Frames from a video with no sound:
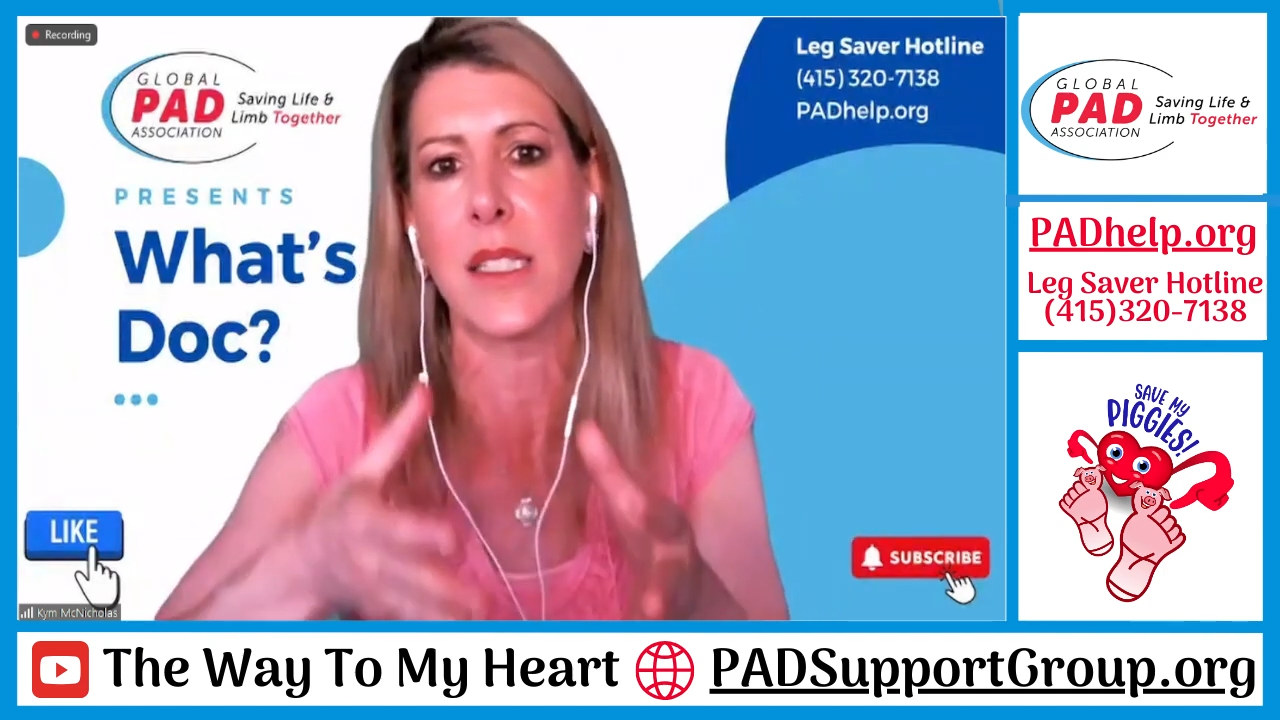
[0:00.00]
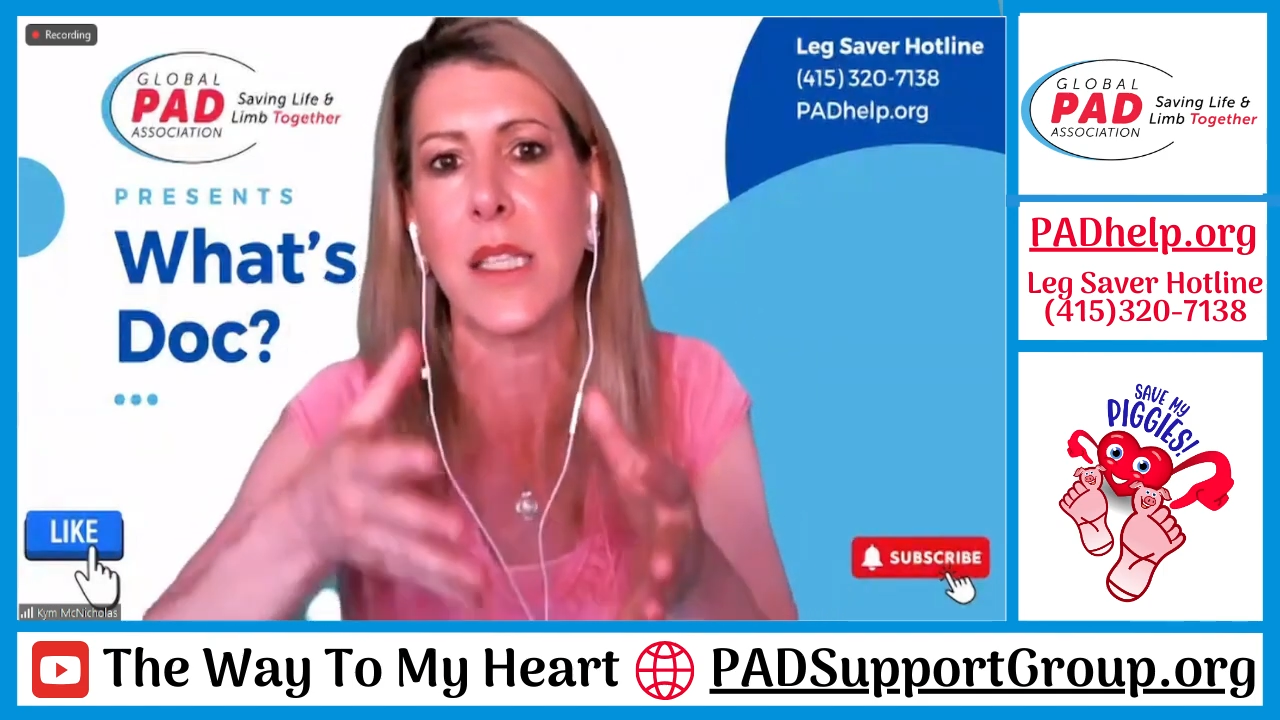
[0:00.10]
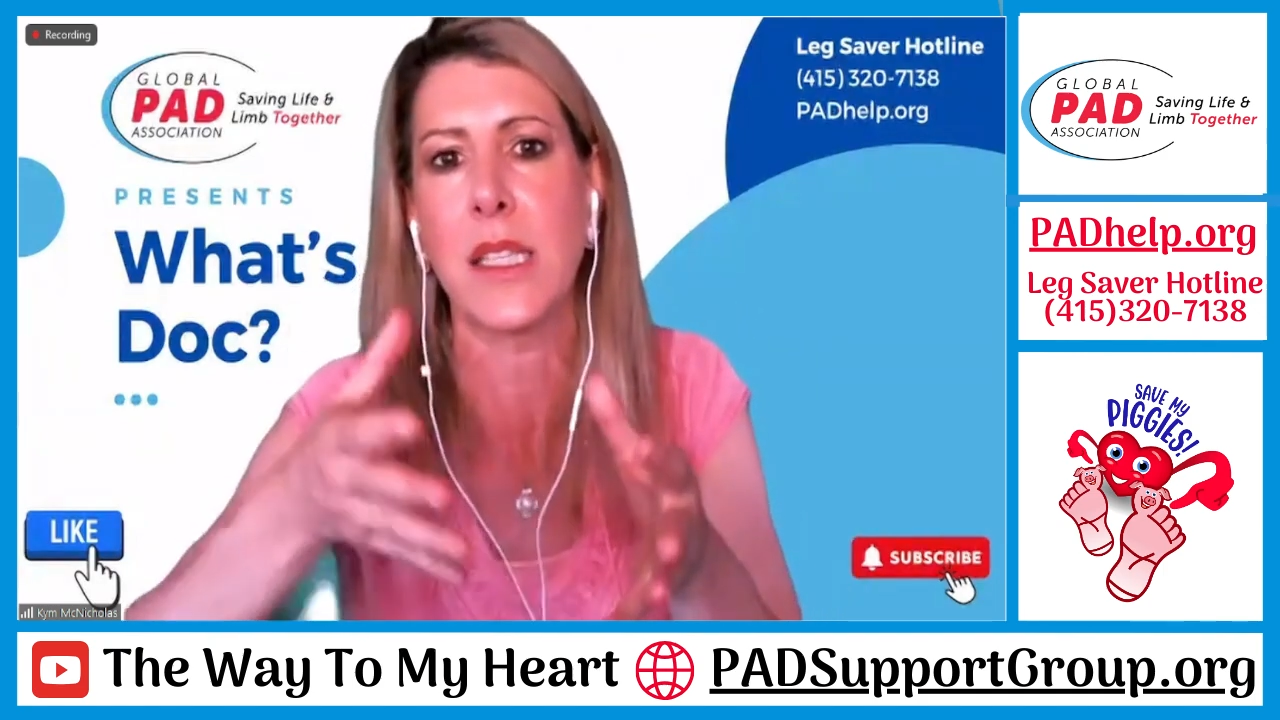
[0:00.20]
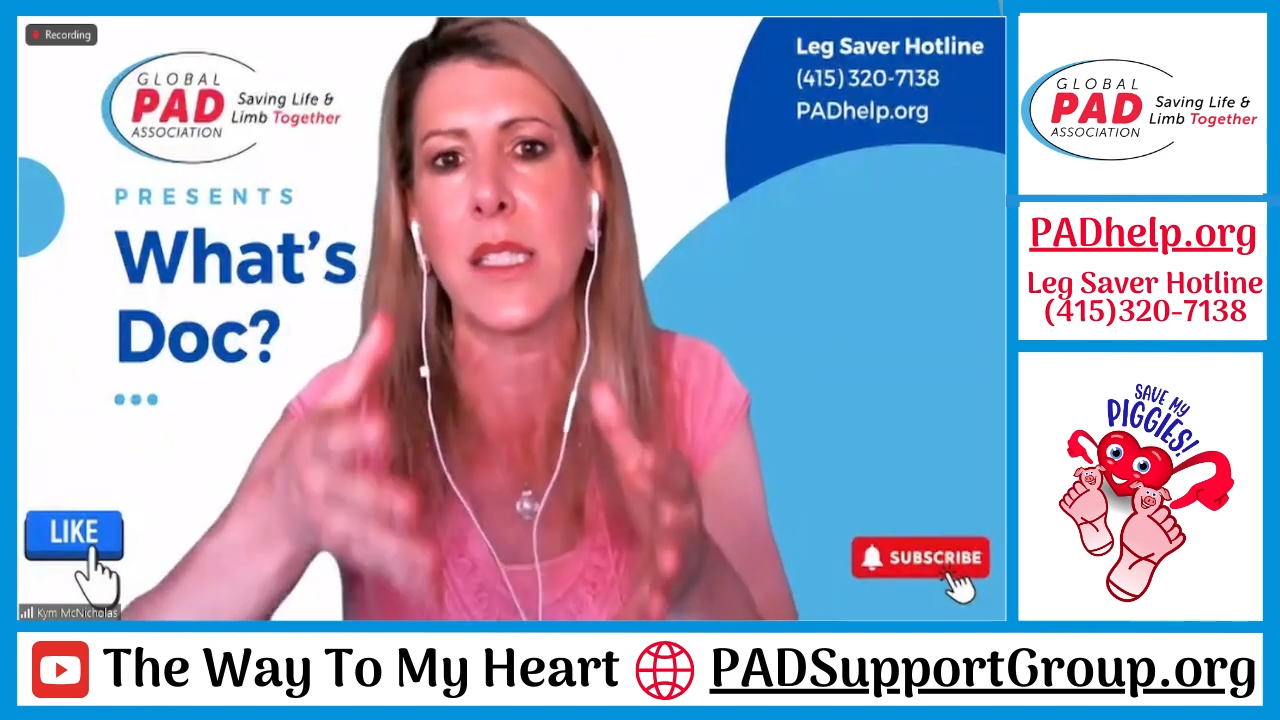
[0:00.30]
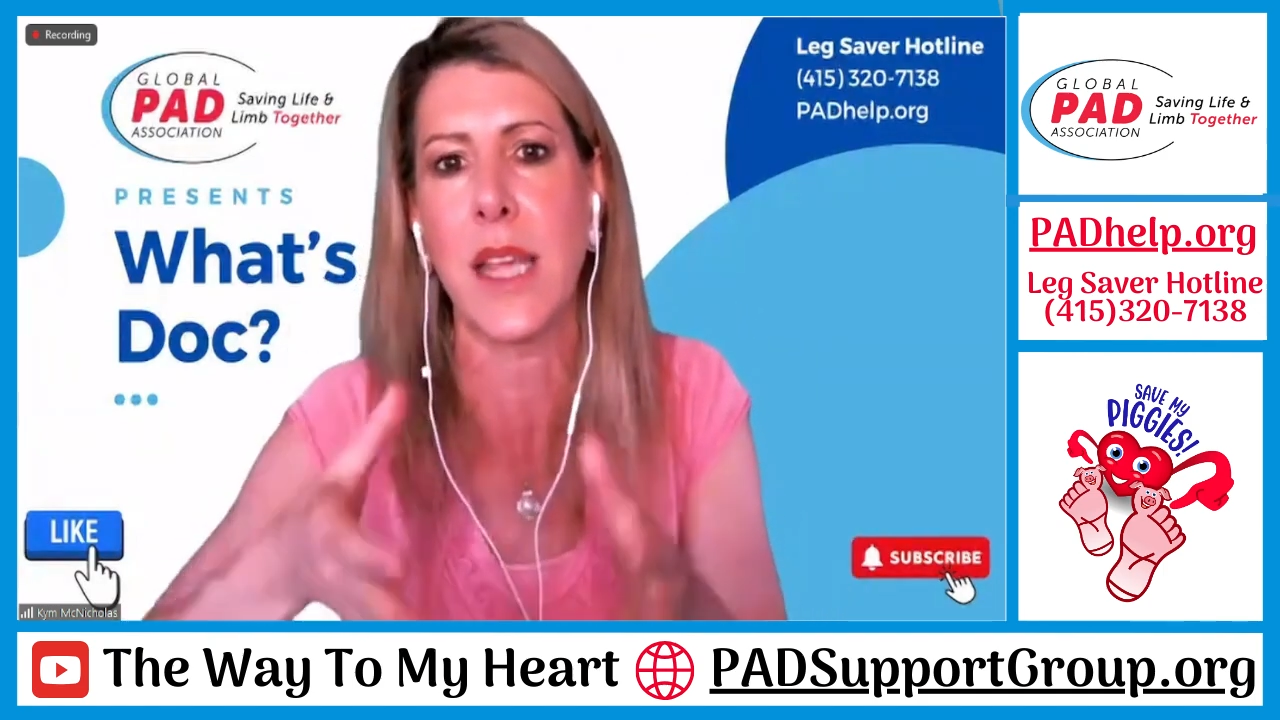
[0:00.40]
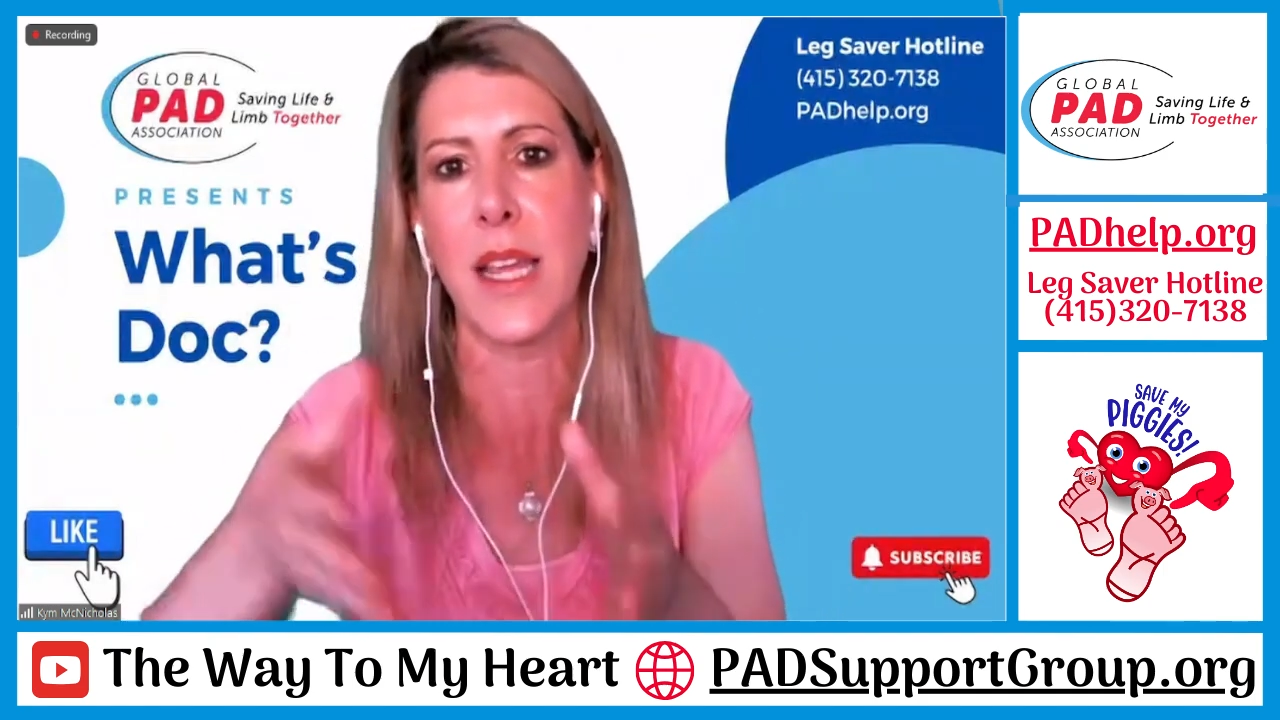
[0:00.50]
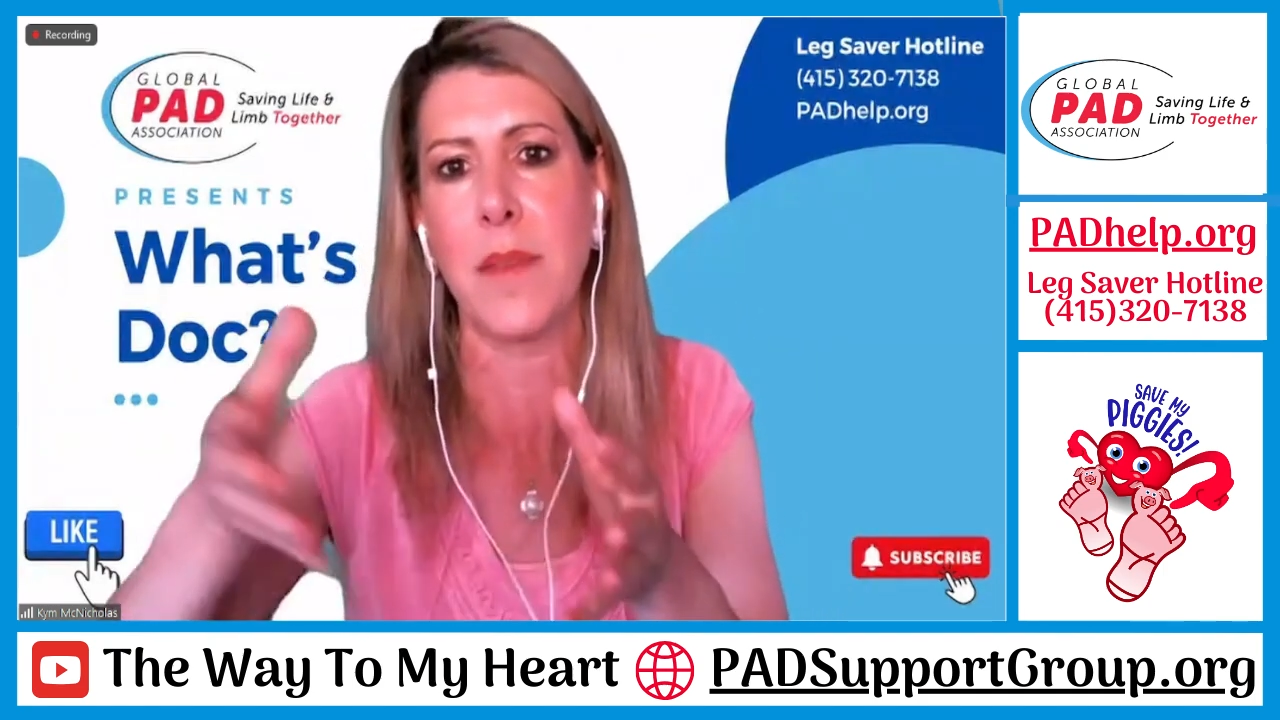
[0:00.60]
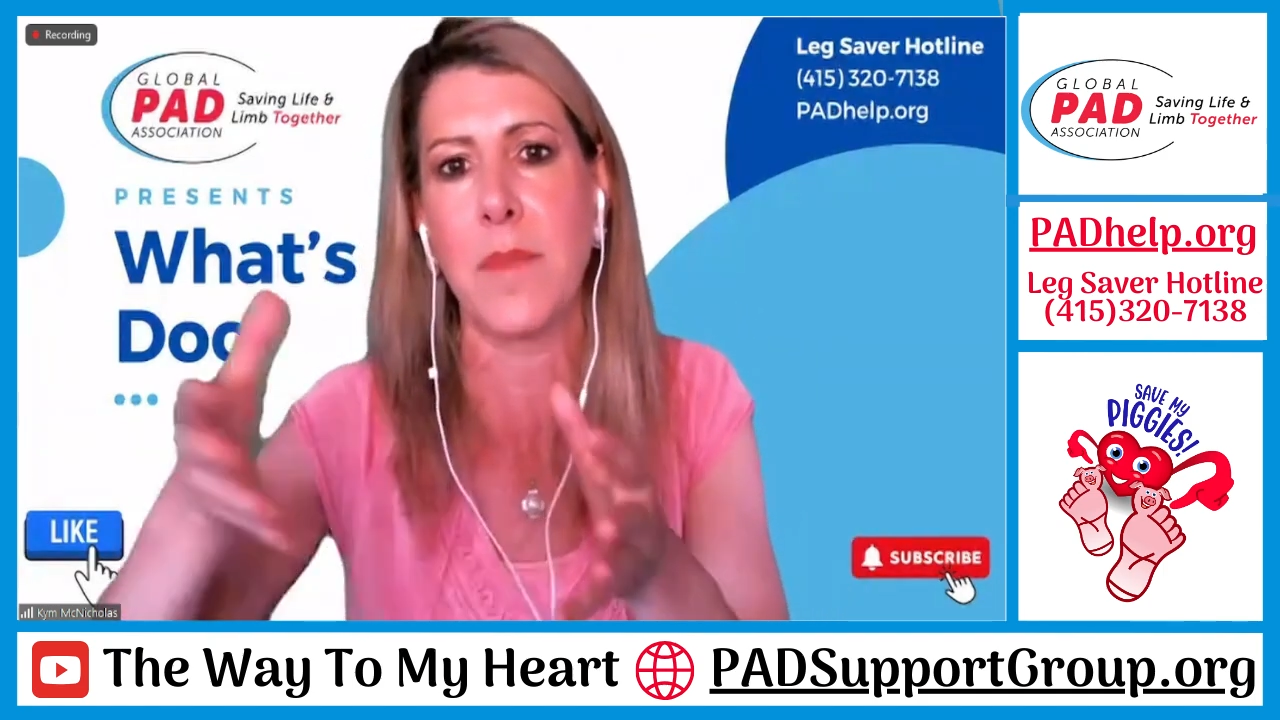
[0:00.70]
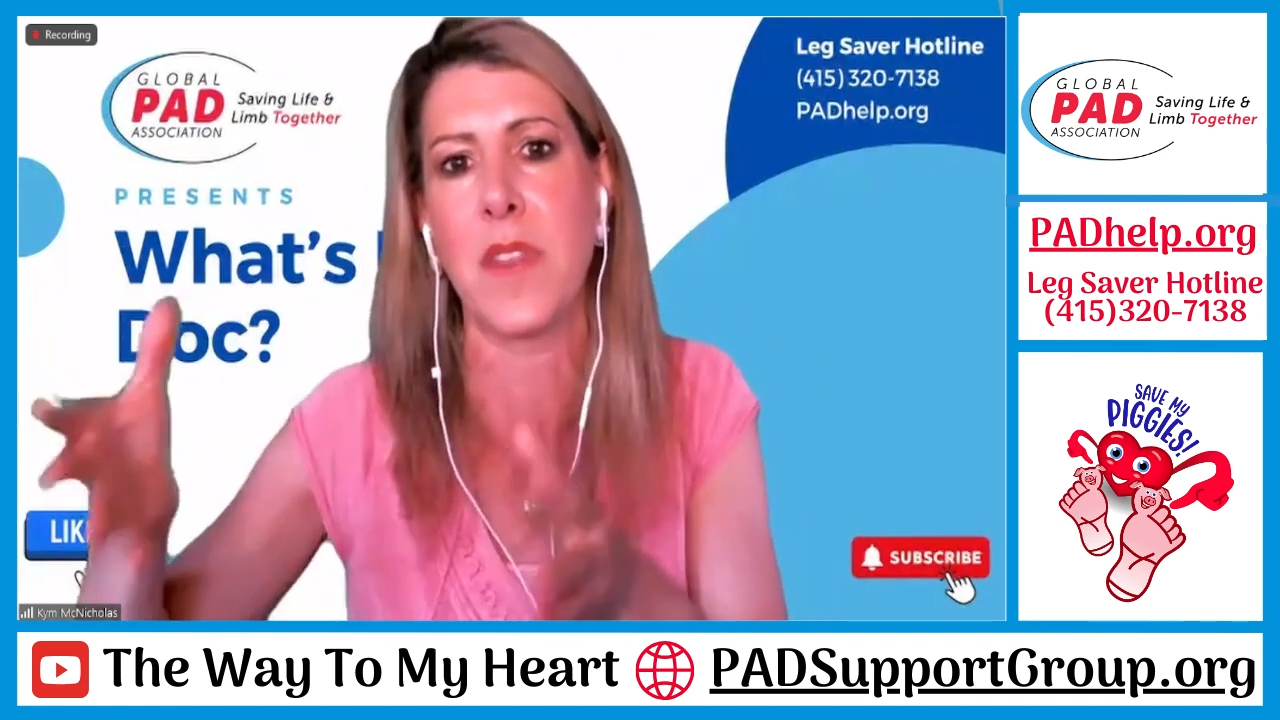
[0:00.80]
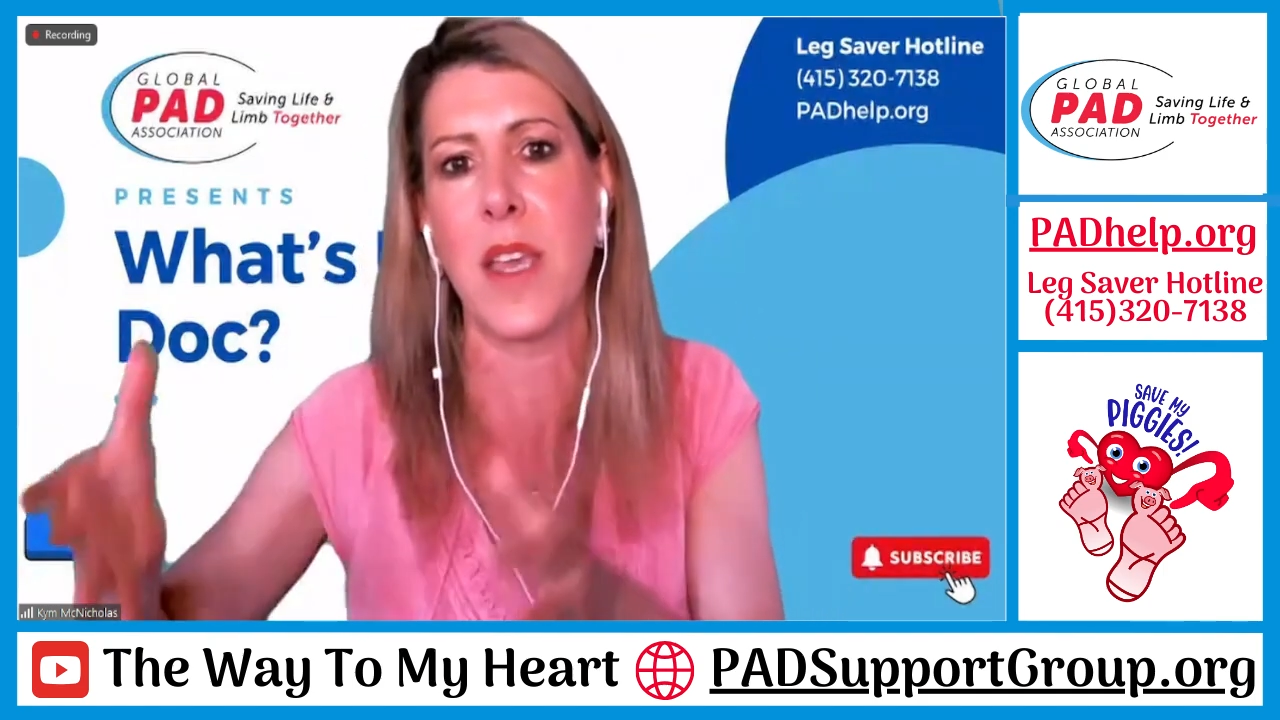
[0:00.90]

It's the same